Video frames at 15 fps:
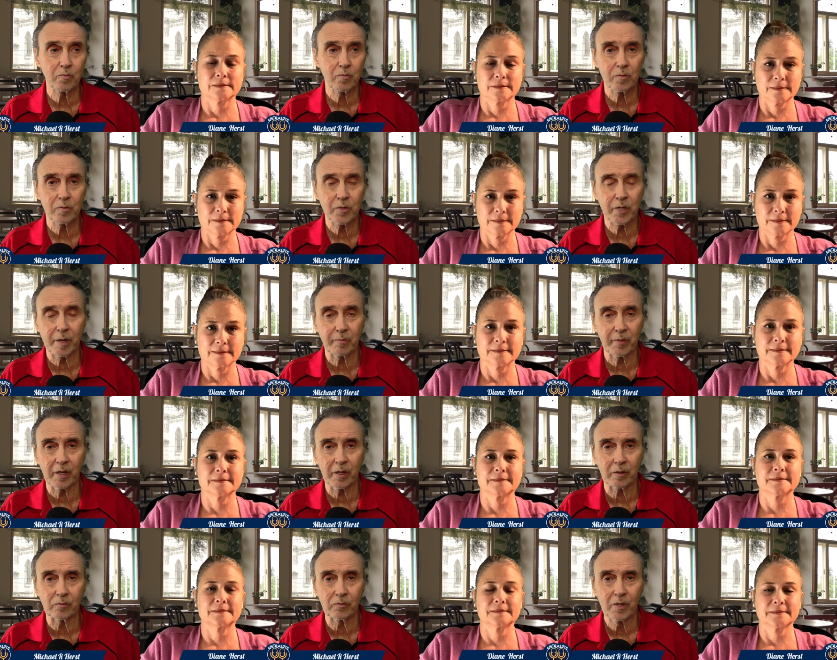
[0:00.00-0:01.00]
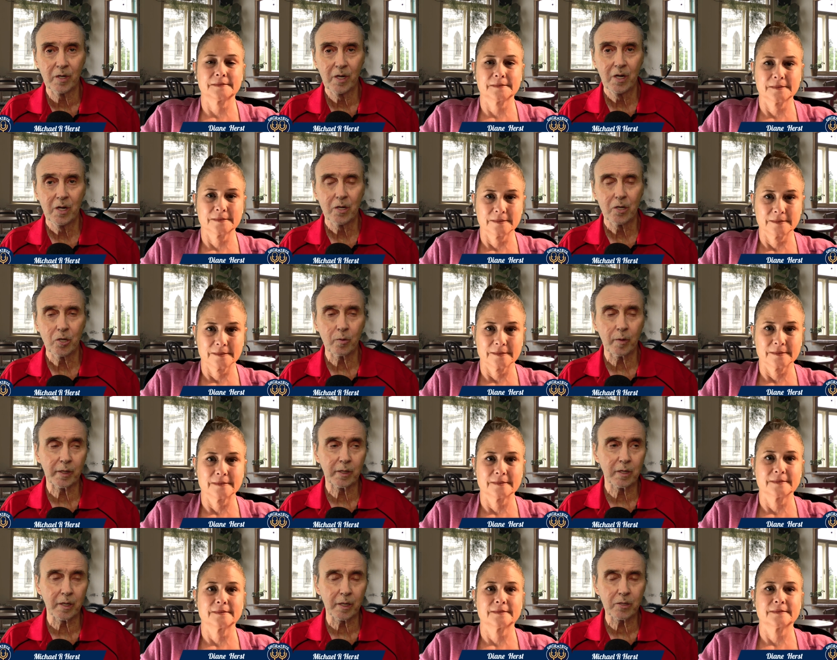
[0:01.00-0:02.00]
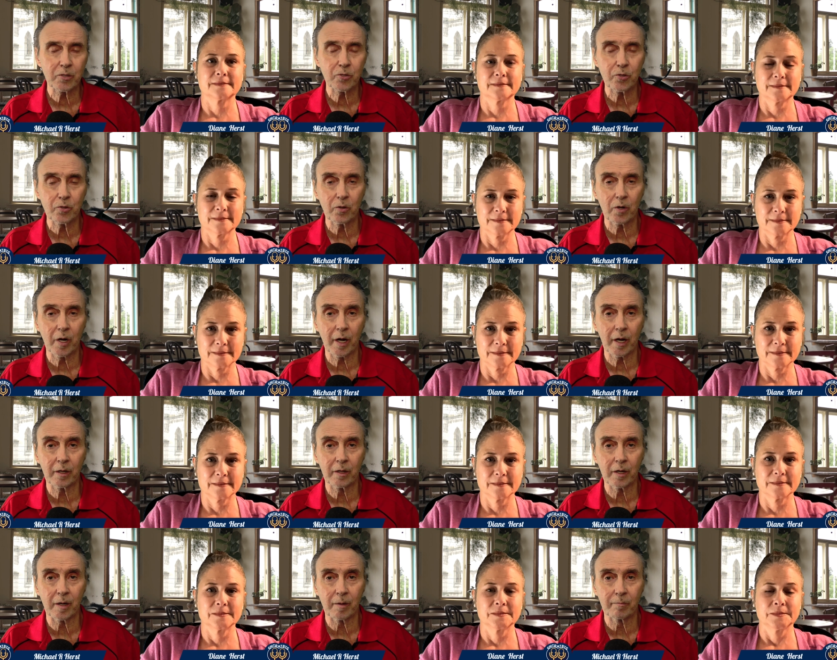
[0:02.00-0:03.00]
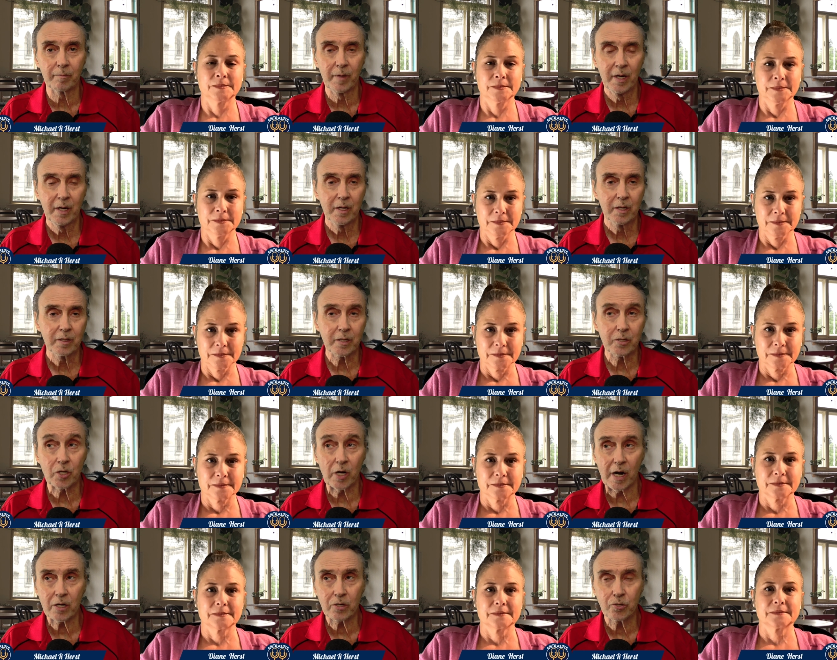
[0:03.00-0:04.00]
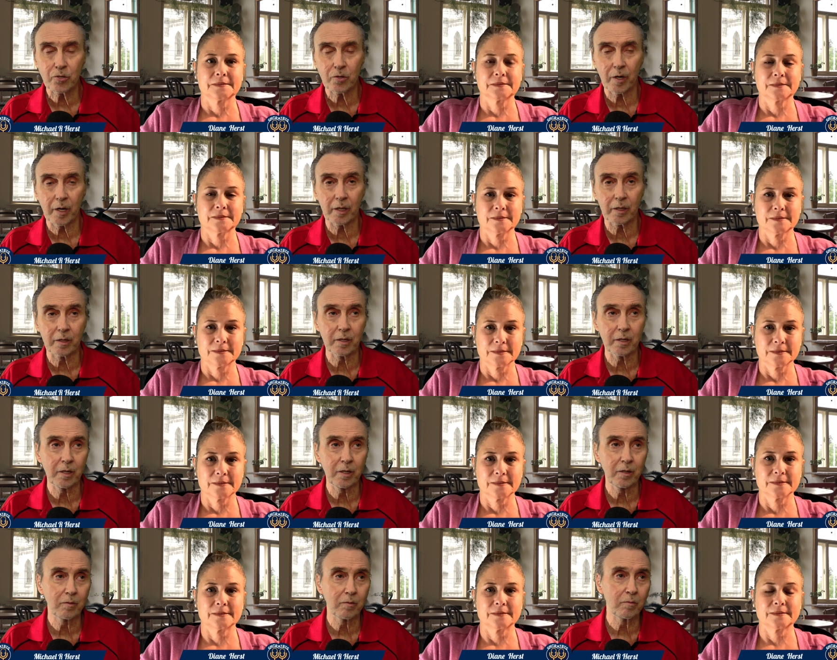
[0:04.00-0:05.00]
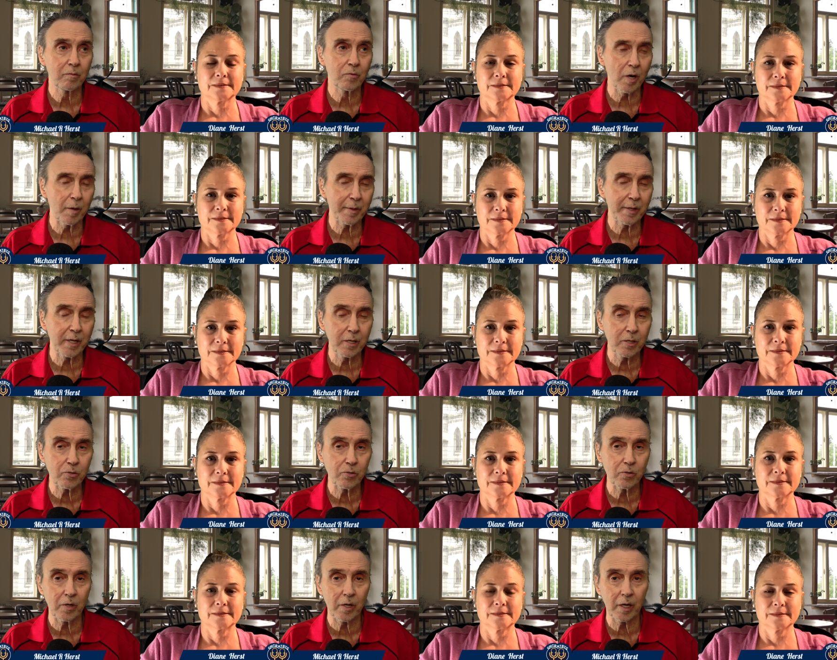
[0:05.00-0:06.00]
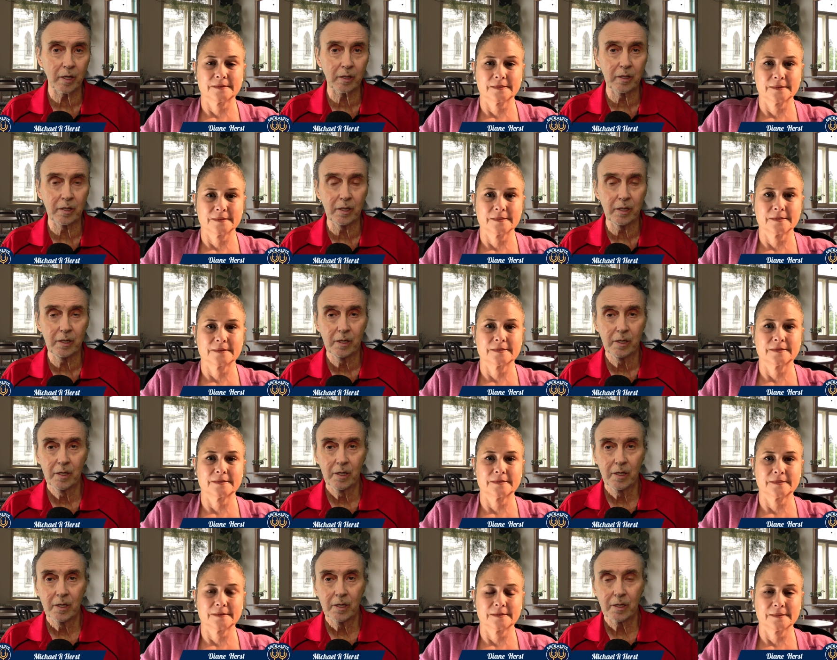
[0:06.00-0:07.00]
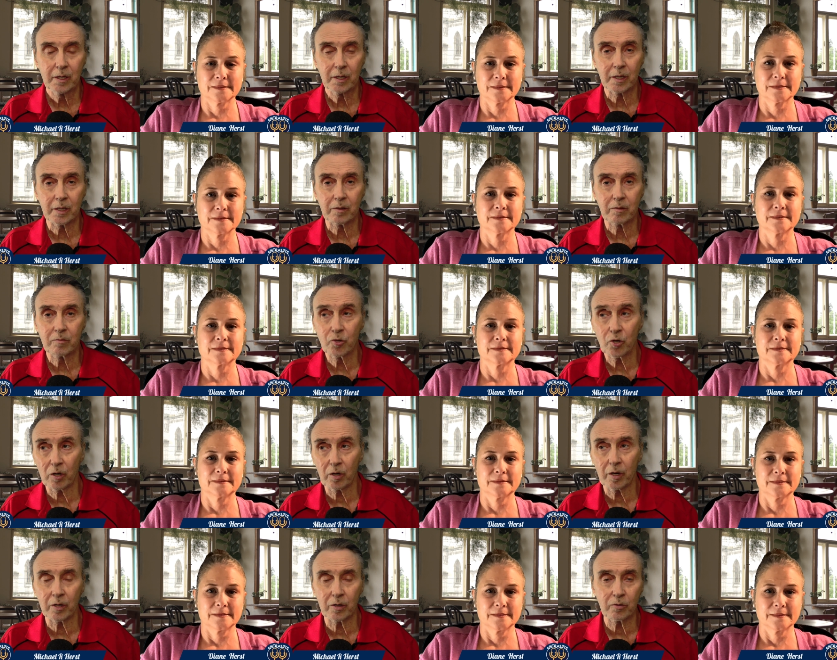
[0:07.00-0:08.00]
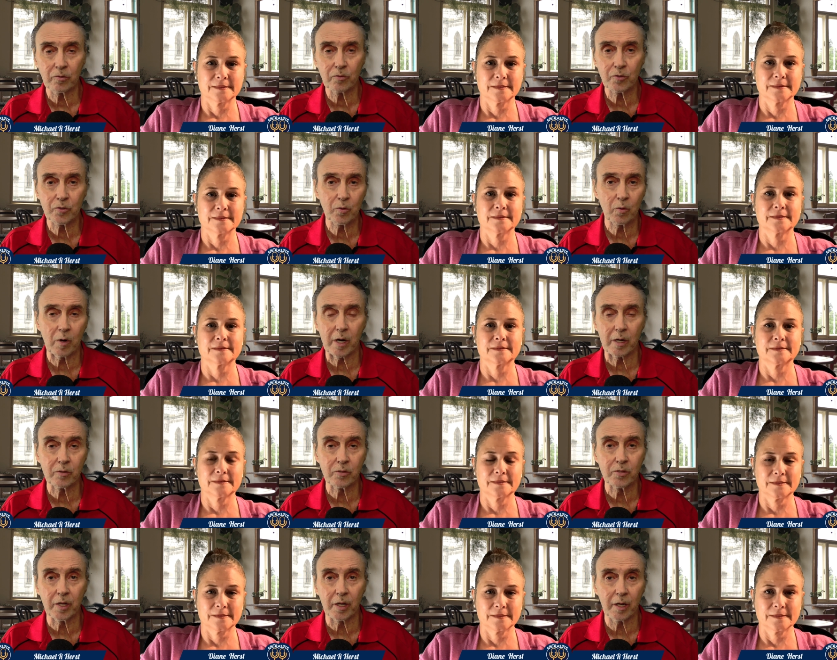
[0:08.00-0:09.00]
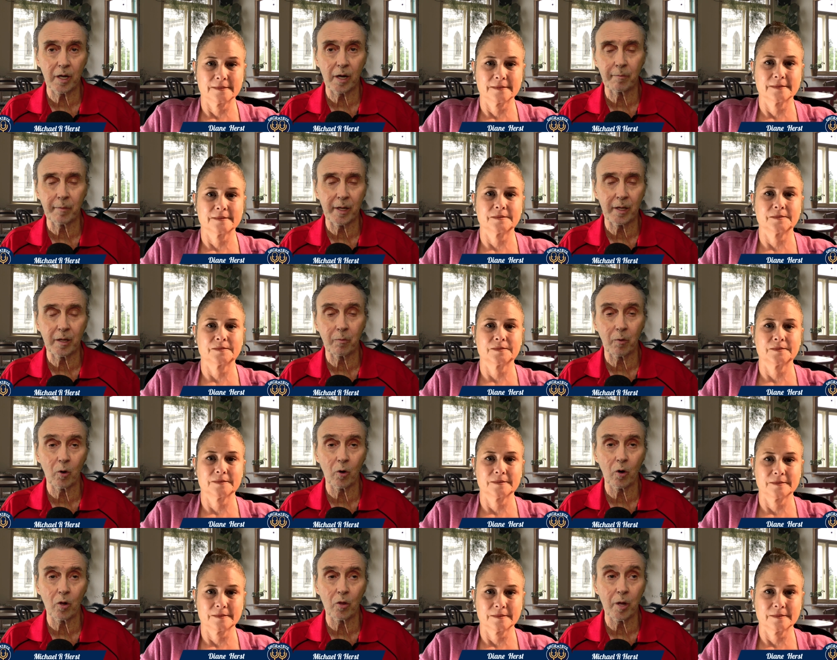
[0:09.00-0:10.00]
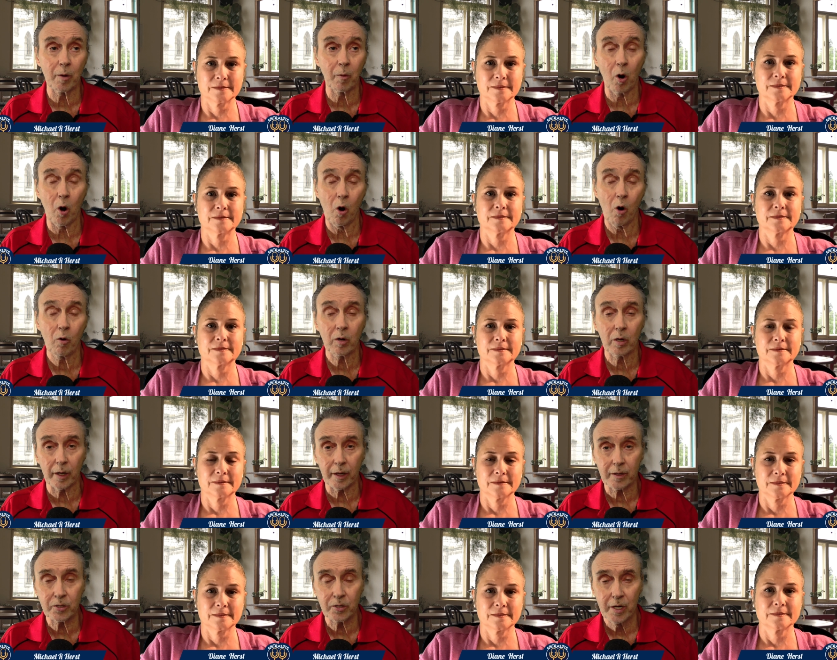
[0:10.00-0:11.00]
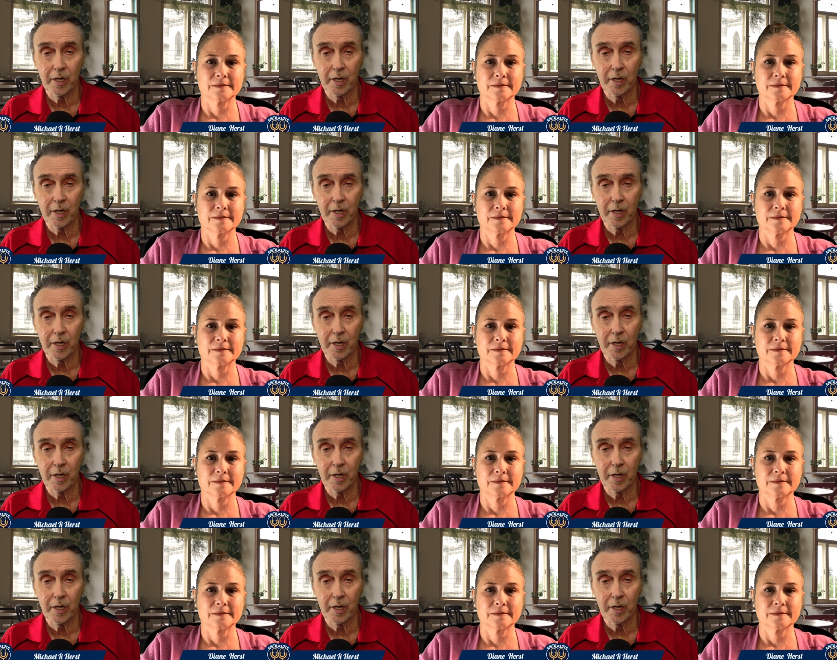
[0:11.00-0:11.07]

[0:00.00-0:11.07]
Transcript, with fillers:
Speaker 1: same things. You had cliques, you had um, the jocks, you had the drama geeks, you had the the cheerleader squads. That I mean, there were there were all cliques,